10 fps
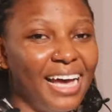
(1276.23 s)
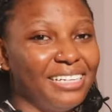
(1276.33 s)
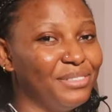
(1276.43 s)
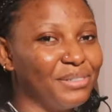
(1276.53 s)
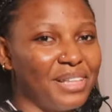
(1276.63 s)
I
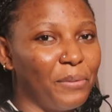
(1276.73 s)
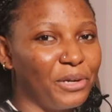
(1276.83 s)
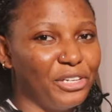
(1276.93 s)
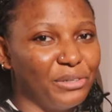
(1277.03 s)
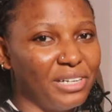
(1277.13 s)
need to start
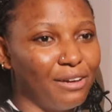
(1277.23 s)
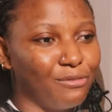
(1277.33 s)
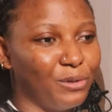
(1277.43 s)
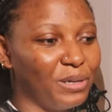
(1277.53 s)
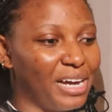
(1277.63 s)
working on
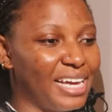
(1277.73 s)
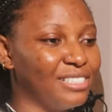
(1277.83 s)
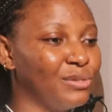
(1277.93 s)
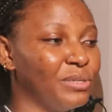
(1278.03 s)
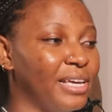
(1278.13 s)
that vlog
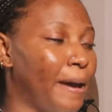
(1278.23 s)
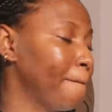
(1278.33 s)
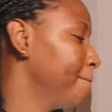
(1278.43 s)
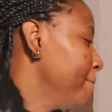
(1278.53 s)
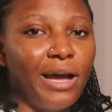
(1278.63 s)
guys, so yeah.
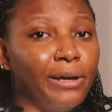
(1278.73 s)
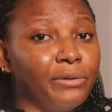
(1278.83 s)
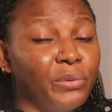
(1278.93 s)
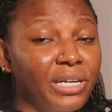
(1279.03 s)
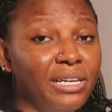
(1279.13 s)
But I
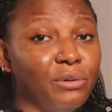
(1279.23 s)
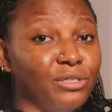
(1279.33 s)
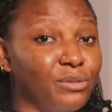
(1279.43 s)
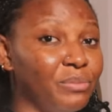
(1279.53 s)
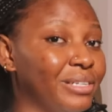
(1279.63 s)
quickly
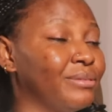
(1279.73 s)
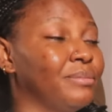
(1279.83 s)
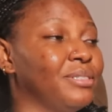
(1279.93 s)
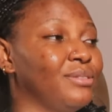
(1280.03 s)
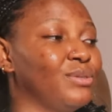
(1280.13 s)
want to make
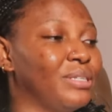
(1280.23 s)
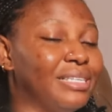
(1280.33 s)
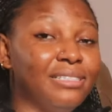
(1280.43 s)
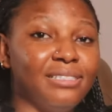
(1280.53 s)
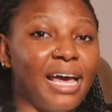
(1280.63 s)
something to
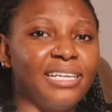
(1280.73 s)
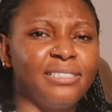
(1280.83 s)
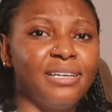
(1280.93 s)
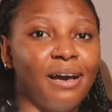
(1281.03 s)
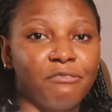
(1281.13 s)
eat. I
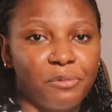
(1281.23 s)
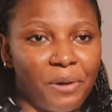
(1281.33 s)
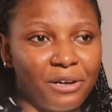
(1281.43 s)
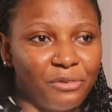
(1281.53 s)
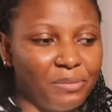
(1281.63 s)
still have
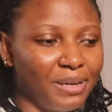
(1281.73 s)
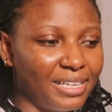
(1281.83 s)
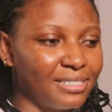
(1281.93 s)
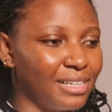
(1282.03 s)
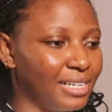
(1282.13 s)
spag from
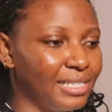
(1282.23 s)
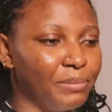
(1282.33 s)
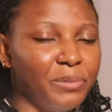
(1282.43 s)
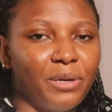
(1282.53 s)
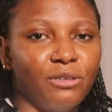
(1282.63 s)
last
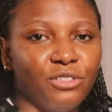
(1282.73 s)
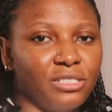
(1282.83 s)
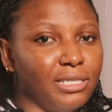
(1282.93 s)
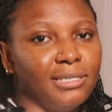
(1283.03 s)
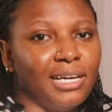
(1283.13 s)
night. Maybe I'll
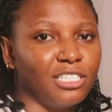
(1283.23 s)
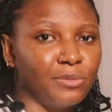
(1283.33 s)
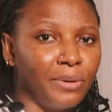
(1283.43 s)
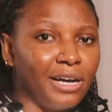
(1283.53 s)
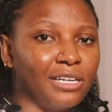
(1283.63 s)
just eat that
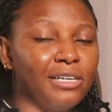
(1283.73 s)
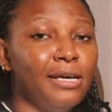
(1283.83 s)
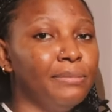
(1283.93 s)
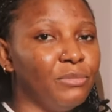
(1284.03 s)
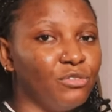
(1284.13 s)
spag
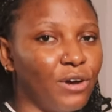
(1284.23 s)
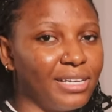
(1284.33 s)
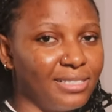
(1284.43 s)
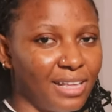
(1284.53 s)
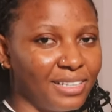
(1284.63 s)
before
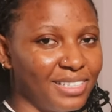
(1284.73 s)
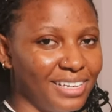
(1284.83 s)
I start